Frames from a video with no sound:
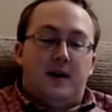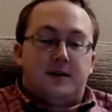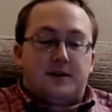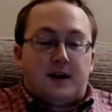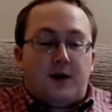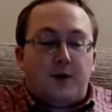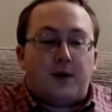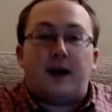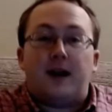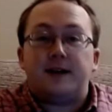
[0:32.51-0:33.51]
So,
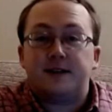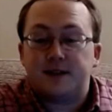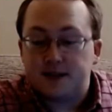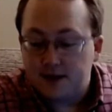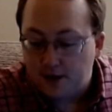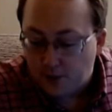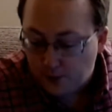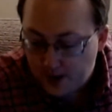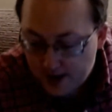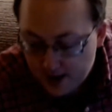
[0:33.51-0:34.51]
let's start
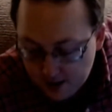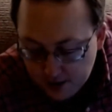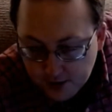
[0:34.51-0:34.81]
with